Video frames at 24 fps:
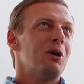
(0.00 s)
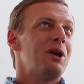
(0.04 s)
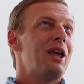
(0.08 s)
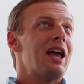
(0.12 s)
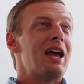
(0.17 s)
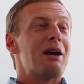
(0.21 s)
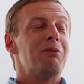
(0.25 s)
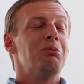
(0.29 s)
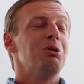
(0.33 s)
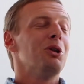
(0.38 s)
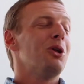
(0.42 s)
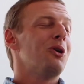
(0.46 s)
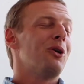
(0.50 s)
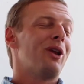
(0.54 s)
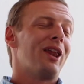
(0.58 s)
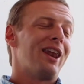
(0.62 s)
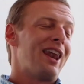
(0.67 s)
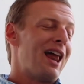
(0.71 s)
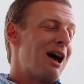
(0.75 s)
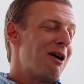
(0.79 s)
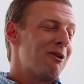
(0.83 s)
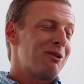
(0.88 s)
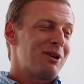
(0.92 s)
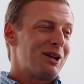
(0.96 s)
gamble on
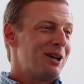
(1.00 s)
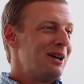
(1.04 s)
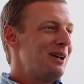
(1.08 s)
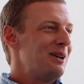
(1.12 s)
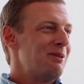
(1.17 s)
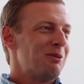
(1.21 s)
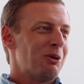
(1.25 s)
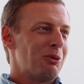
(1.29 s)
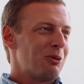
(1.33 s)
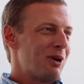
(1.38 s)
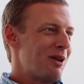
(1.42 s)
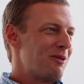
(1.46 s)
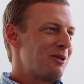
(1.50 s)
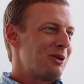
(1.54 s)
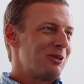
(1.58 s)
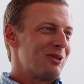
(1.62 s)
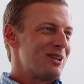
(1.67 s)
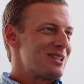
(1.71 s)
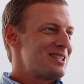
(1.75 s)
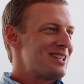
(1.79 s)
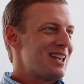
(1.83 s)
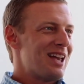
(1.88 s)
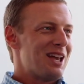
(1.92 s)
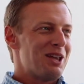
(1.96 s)
an outcome or whatever you
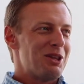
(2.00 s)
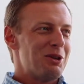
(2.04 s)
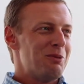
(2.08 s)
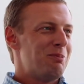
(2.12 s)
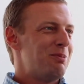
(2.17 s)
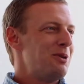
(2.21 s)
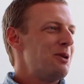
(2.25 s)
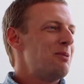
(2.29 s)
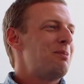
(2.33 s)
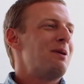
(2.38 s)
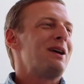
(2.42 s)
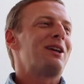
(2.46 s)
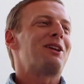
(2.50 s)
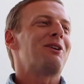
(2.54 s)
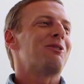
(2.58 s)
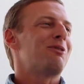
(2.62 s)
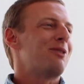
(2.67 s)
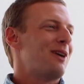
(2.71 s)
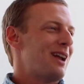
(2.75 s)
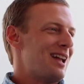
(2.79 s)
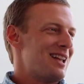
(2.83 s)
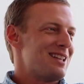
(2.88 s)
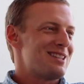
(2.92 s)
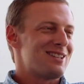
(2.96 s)
want to say. You pick
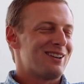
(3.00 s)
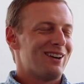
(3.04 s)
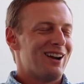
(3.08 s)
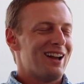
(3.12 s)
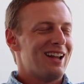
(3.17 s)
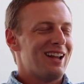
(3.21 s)
your phrase,